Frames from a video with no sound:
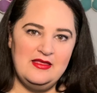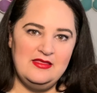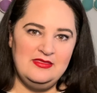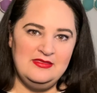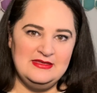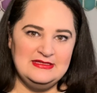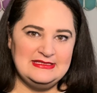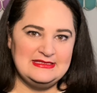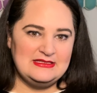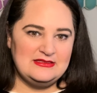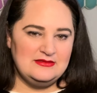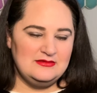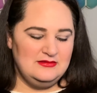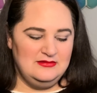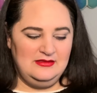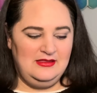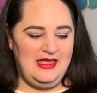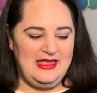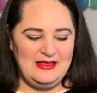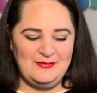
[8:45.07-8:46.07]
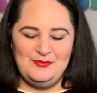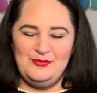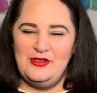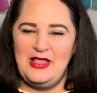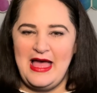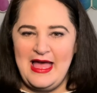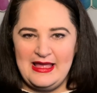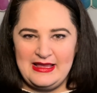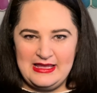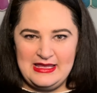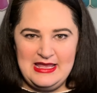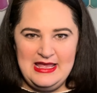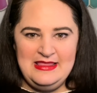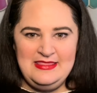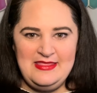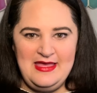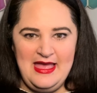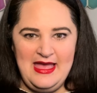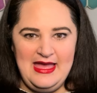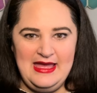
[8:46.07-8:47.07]
this, like black in
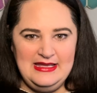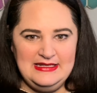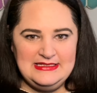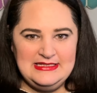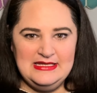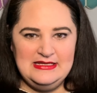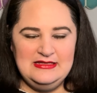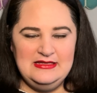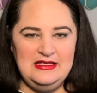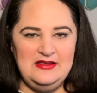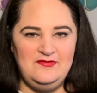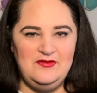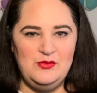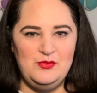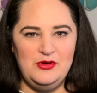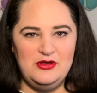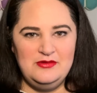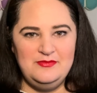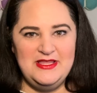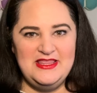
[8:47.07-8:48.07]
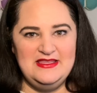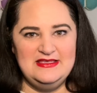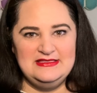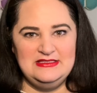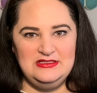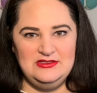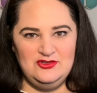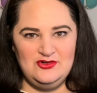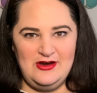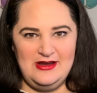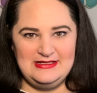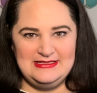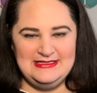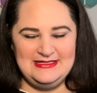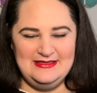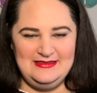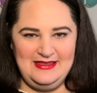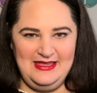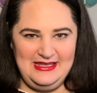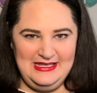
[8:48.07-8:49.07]
that if you put him in the direct
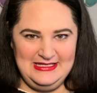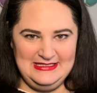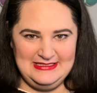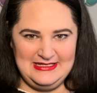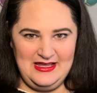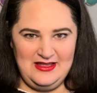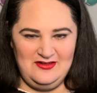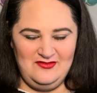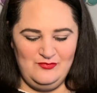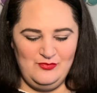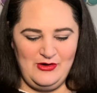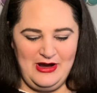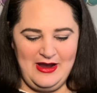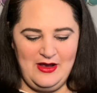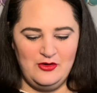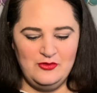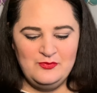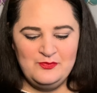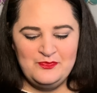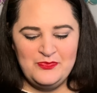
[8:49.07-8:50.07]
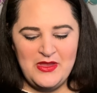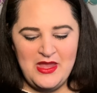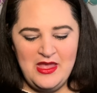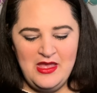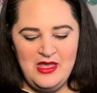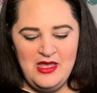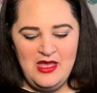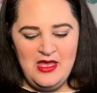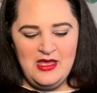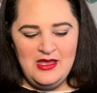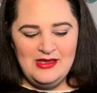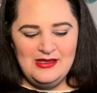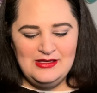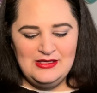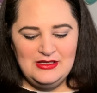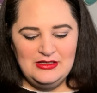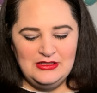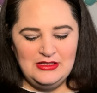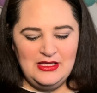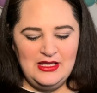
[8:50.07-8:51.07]
sunlight, he's kind of brown.
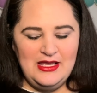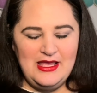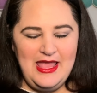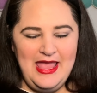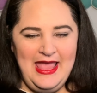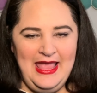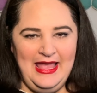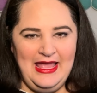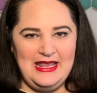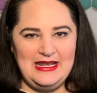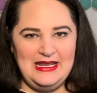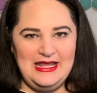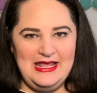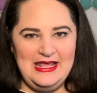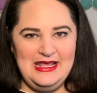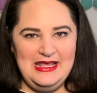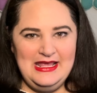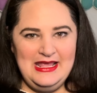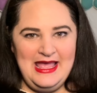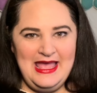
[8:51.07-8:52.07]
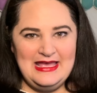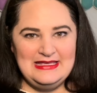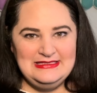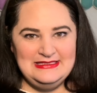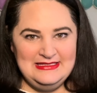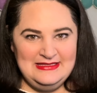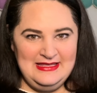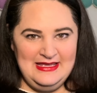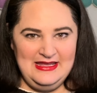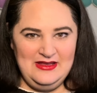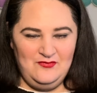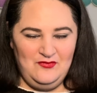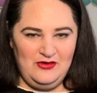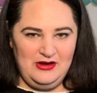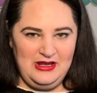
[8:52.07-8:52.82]
And he has the thing for